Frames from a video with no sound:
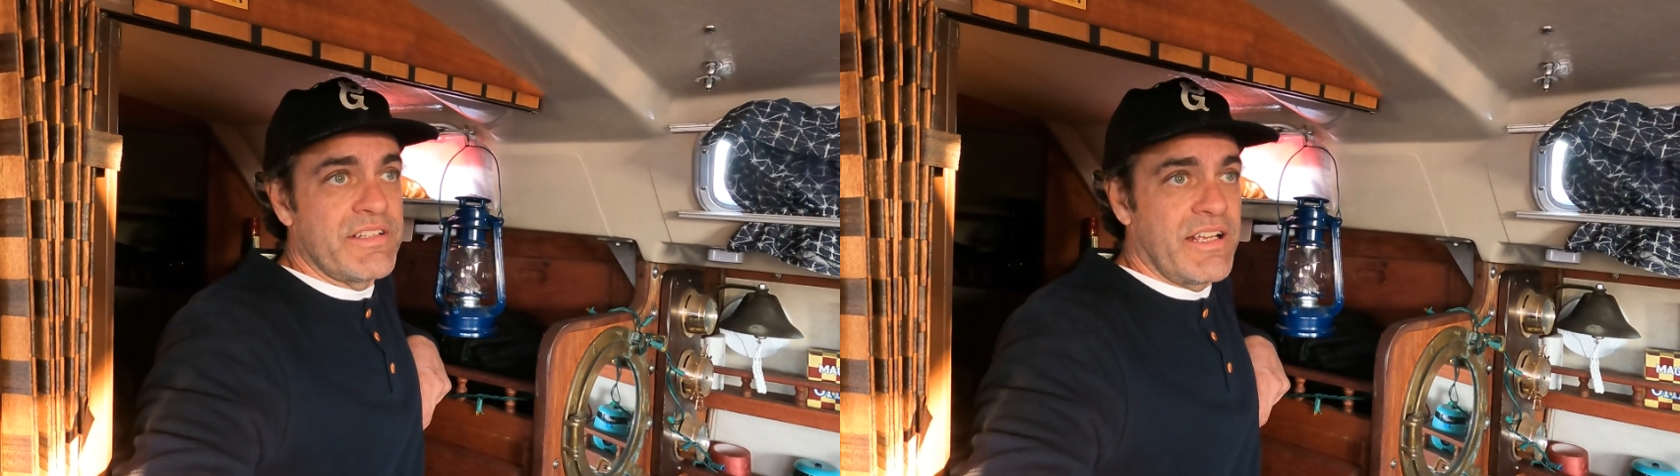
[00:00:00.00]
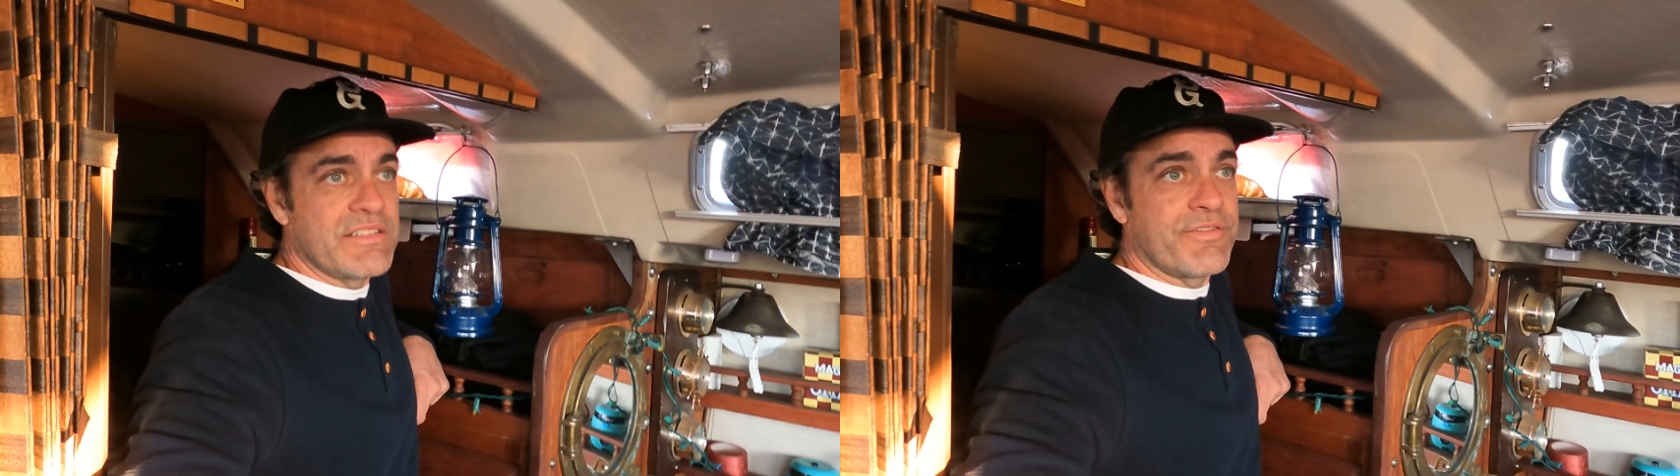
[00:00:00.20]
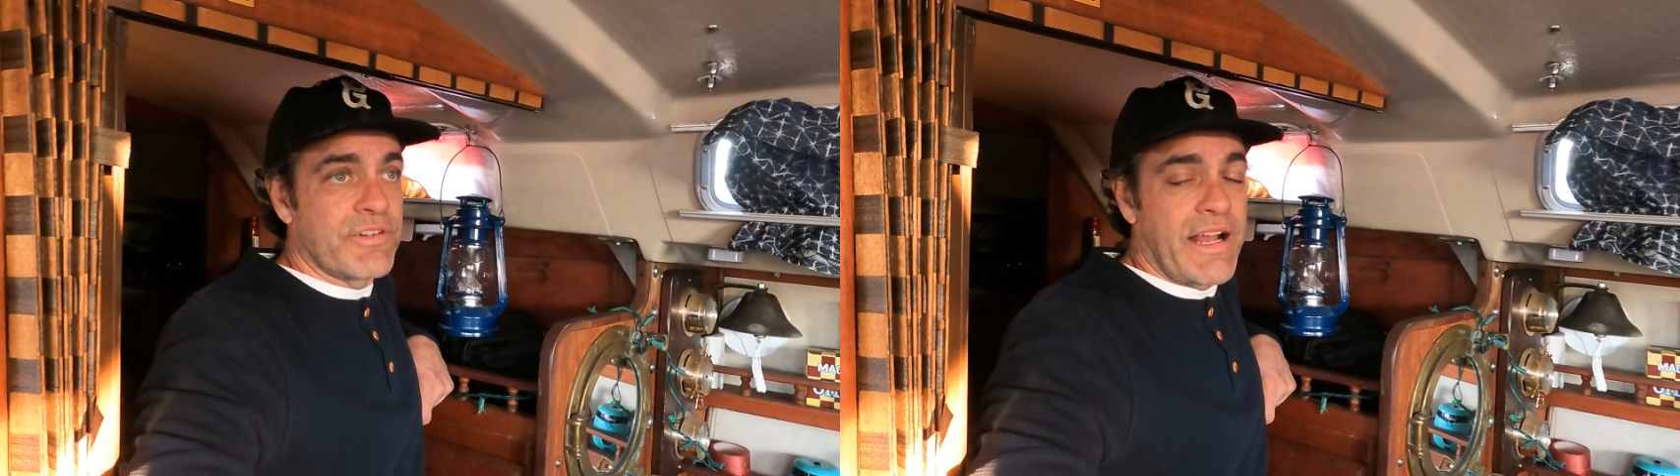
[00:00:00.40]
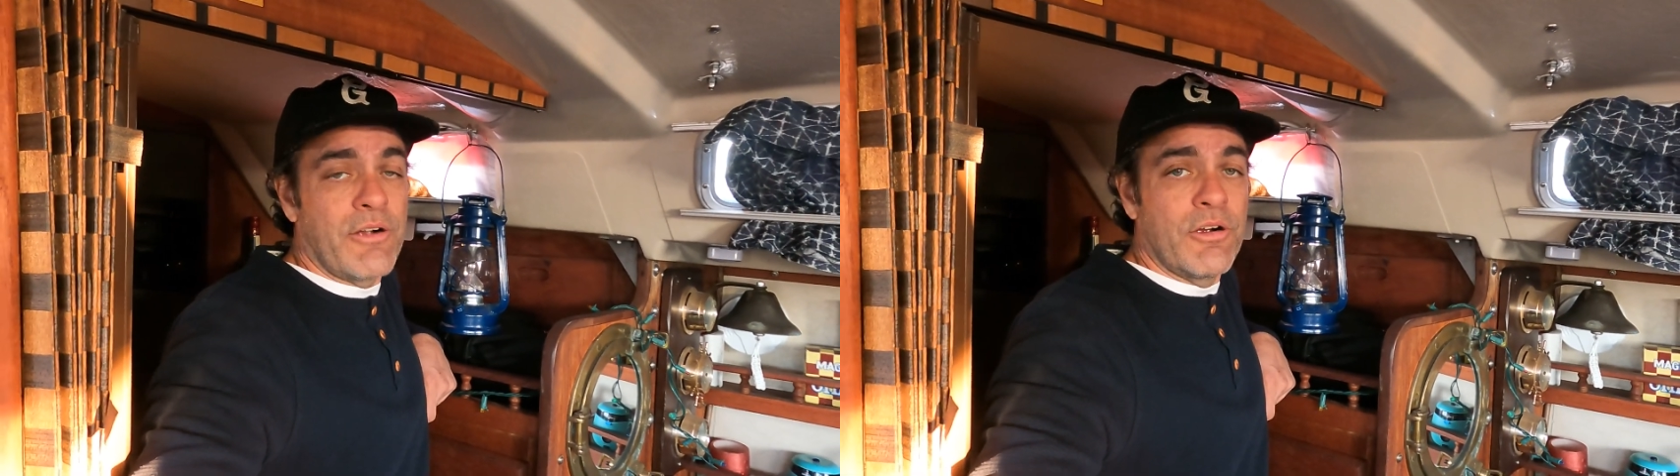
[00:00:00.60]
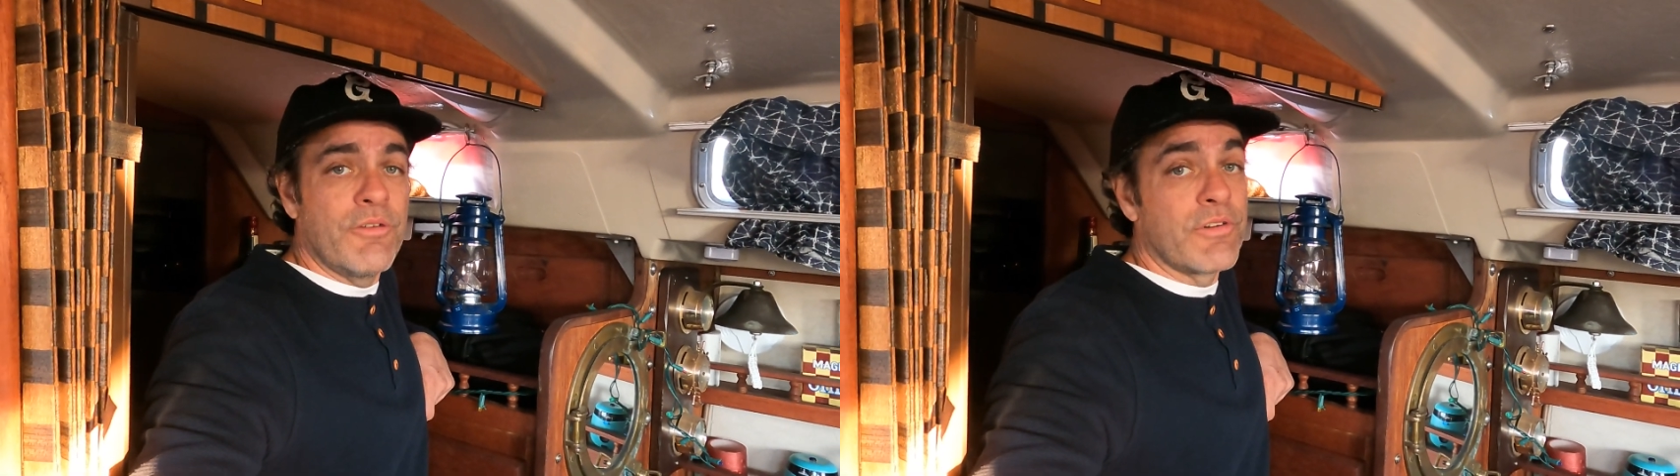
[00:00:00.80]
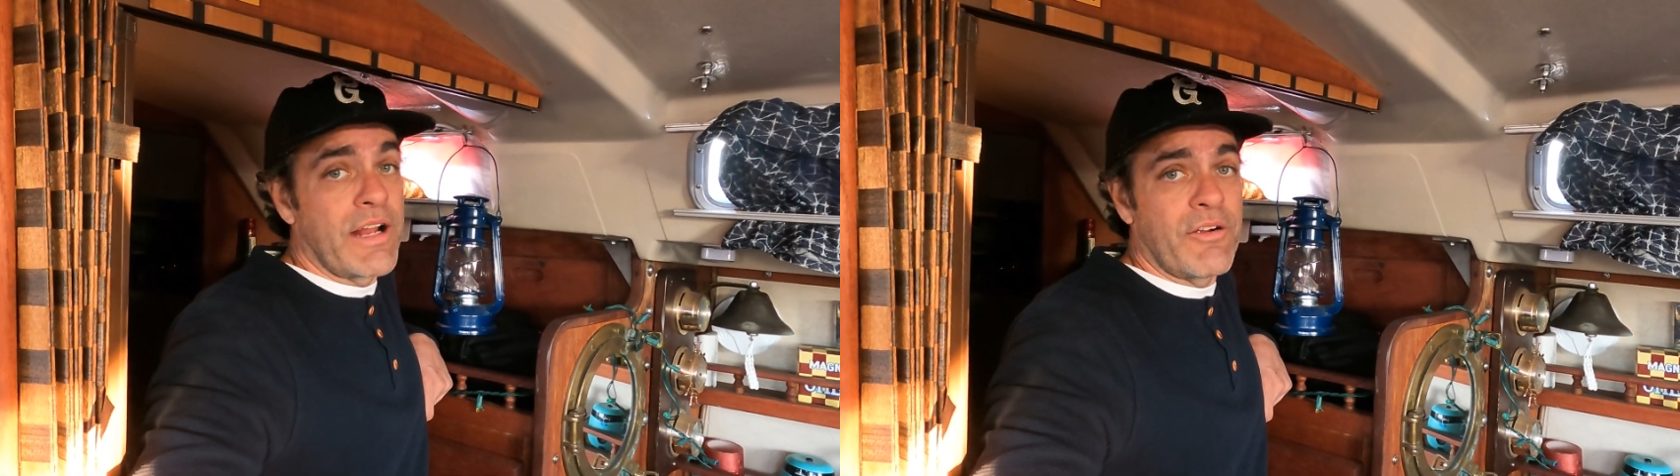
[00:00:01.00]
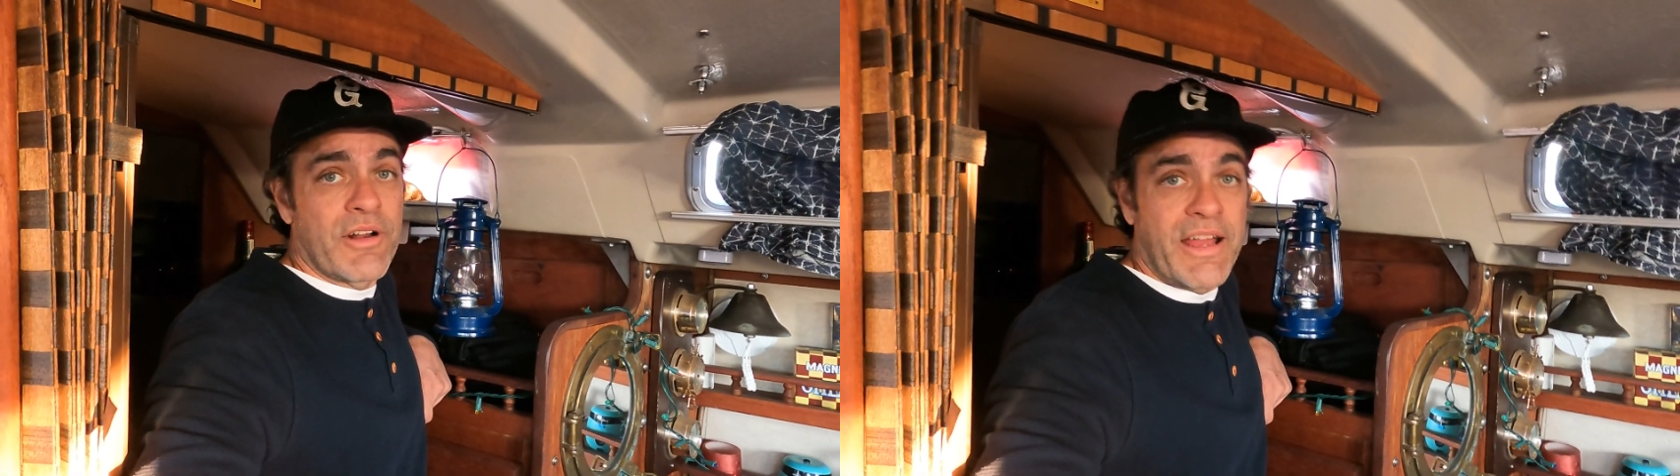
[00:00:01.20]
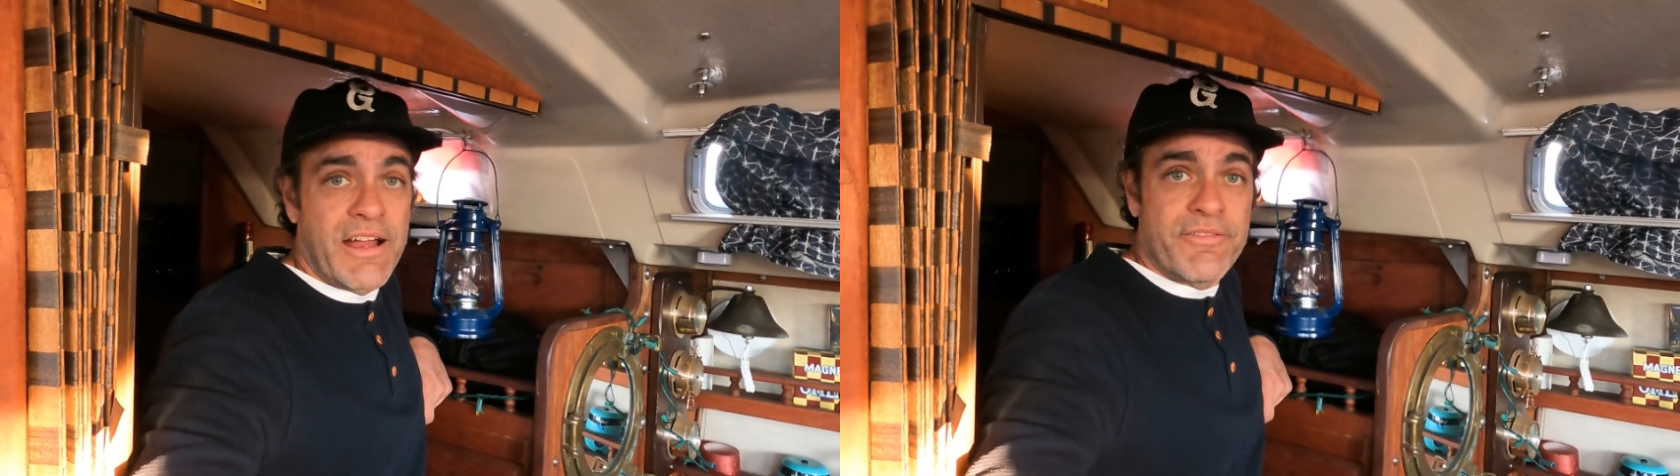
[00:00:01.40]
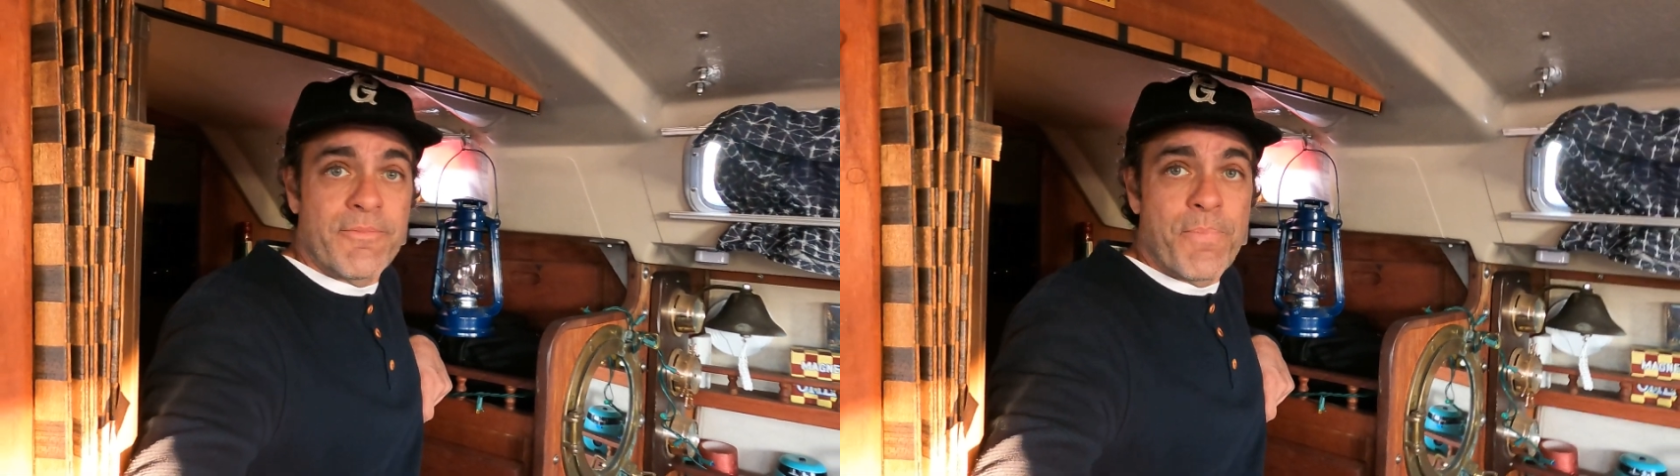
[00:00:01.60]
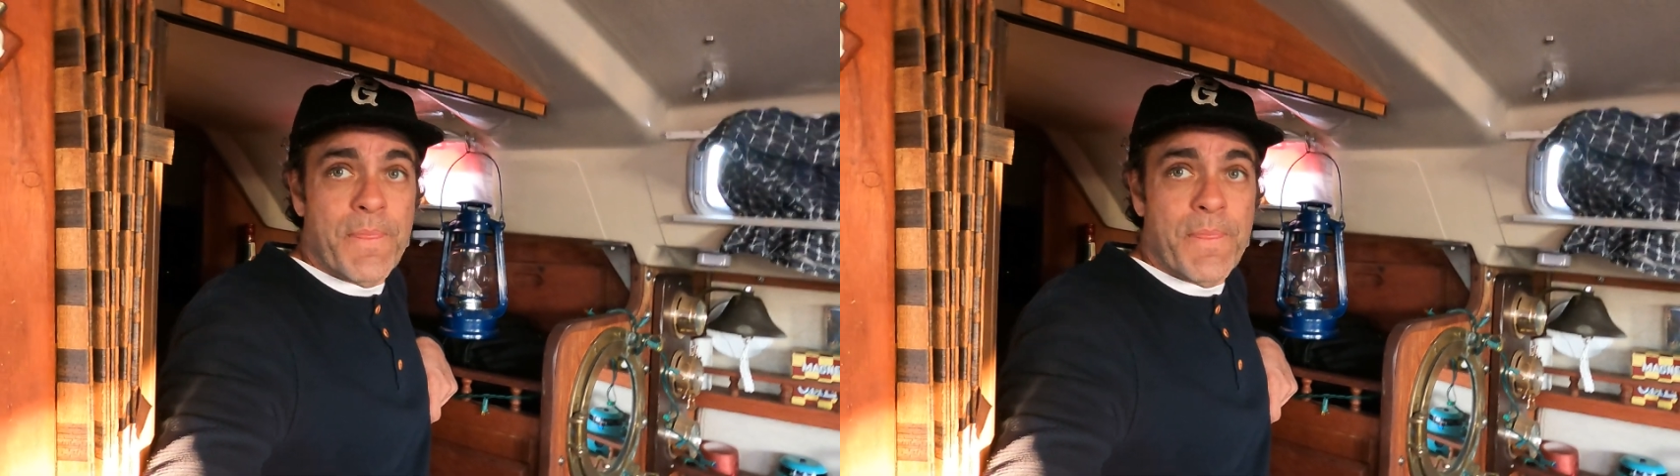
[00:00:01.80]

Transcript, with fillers: the test for an hour, over an hour and a half.